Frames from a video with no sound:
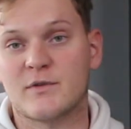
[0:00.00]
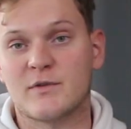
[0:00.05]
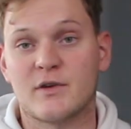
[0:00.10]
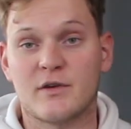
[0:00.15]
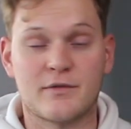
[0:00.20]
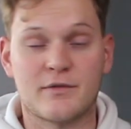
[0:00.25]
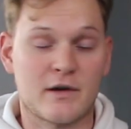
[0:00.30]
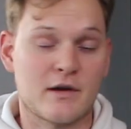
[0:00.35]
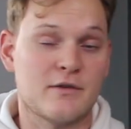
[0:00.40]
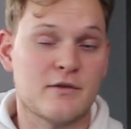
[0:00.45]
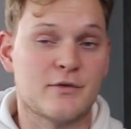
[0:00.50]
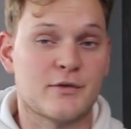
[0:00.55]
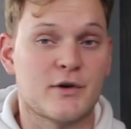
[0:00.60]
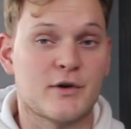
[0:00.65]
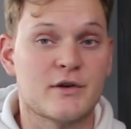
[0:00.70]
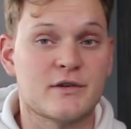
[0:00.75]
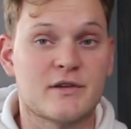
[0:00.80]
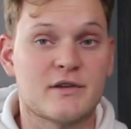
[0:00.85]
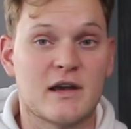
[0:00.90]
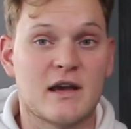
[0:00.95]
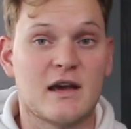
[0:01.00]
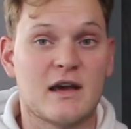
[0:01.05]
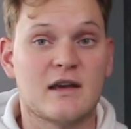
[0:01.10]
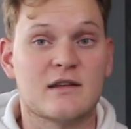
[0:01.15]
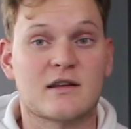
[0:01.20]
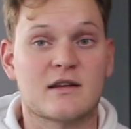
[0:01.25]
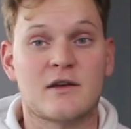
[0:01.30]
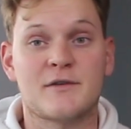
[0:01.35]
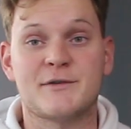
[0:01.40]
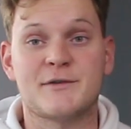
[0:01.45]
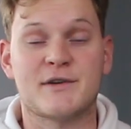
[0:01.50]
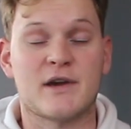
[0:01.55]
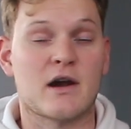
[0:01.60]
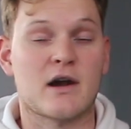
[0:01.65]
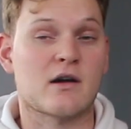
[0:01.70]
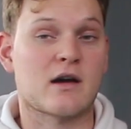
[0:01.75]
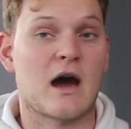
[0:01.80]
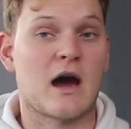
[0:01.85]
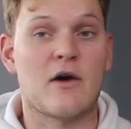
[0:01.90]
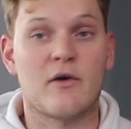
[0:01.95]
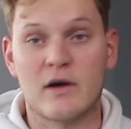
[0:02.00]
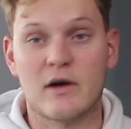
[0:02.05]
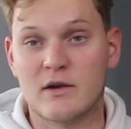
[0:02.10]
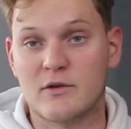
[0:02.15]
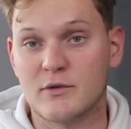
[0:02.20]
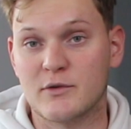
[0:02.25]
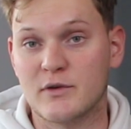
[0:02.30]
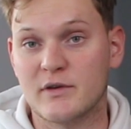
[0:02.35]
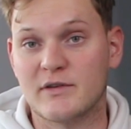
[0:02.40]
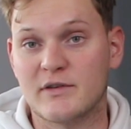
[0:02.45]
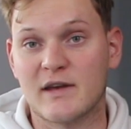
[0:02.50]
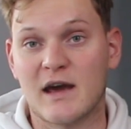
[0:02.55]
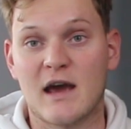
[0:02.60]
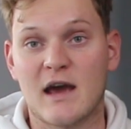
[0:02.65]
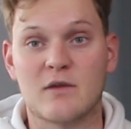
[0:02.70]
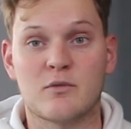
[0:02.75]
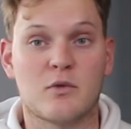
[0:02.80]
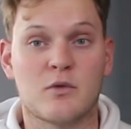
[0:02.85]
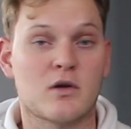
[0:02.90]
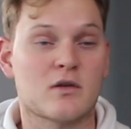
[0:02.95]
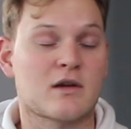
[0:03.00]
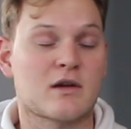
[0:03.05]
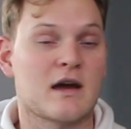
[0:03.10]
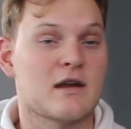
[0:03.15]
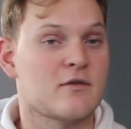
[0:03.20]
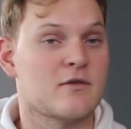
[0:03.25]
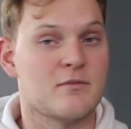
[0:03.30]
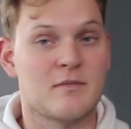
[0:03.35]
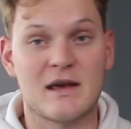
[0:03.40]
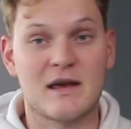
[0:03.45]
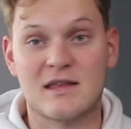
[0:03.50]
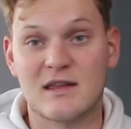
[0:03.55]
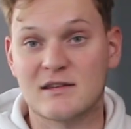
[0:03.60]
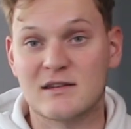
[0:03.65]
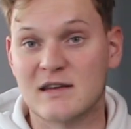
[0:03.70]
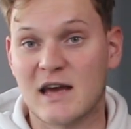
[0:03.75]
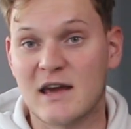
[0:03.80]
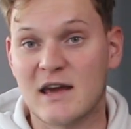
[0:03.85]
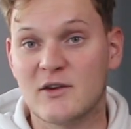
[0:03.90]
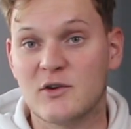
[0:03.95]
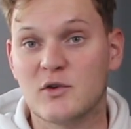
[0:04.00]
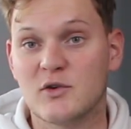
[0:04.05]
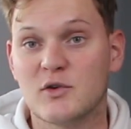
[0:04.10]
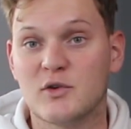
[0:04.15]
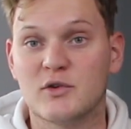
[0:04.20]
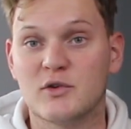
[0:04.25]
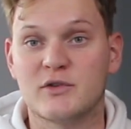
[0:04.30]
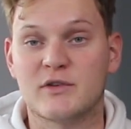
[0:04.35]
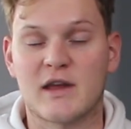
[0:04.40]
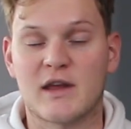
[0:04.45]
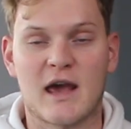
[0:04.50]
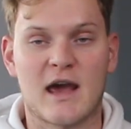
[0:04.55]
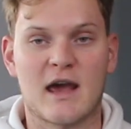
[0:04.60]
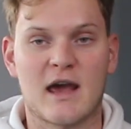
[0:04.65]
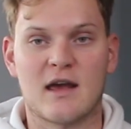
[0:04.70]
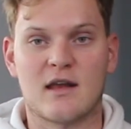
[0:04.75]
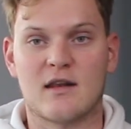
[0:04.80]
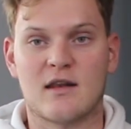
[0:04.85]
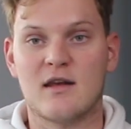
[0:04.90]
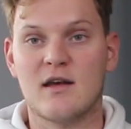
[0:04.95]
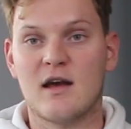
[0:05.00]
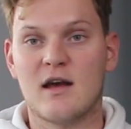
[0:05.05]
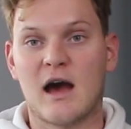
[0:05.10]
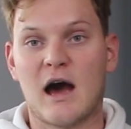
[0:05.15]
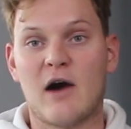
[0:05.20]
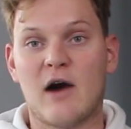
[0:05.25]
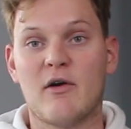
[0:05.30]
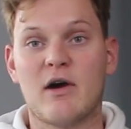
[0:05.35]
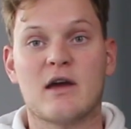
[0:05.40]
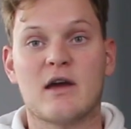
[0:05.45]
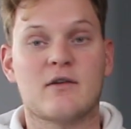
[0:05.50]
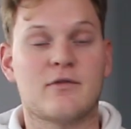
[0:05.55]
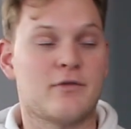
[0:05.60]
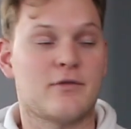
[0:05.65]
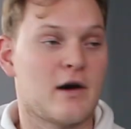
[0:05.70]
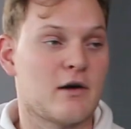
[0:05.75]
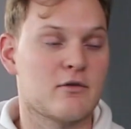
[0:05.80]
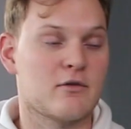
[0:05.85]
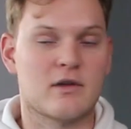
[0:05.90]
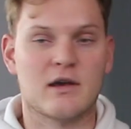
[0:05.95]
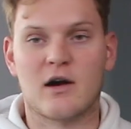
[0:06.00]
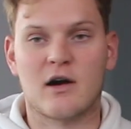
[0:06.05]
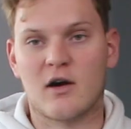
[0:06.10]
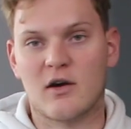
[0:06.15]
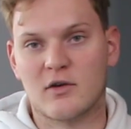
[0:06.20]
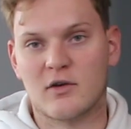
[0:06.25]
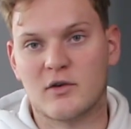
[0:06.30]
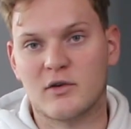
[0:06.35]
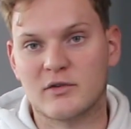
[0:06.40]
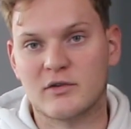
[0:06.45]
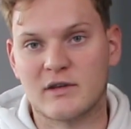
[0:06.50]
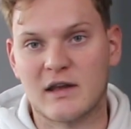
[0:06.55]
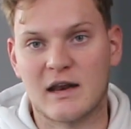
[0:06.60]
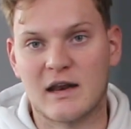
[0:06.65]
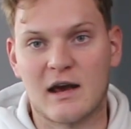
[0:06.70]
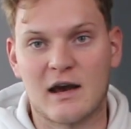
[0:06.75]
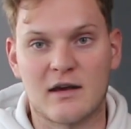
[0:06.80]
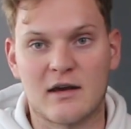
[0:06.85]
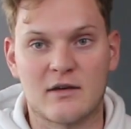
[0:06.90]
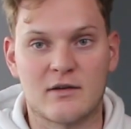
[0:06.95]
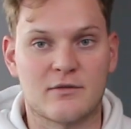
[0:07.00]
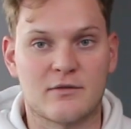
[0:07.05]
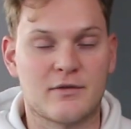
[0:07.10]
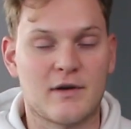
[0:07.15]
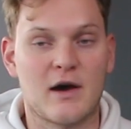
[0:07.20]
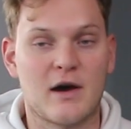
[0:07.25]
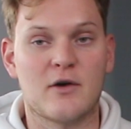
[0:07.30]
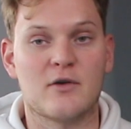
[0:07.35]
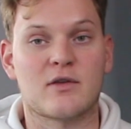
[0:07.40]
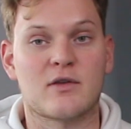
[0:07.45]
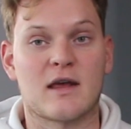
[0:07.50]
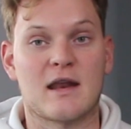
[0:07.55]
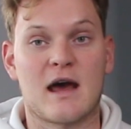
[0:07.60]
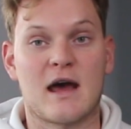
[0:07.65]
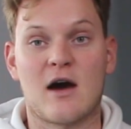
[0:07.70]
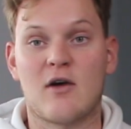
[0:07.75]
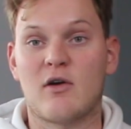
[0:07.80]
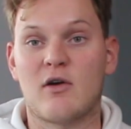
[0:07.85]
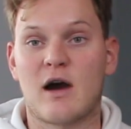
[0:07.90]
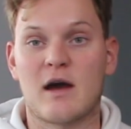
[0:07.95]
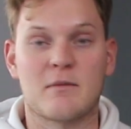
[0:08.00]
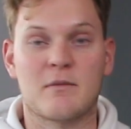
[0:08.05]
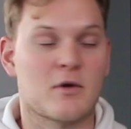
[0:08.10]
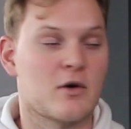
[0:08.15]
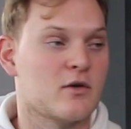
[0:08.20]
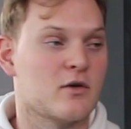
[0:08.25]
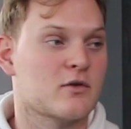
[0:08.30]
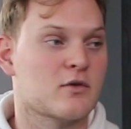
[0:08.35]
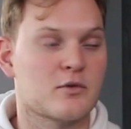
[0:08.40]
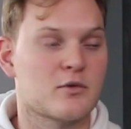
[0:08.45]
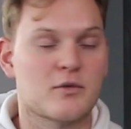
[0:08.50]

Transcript: So the very first is kind of sharing how I grew the site, what kind of methods I used, and how I found the articles that I found and how I'm going to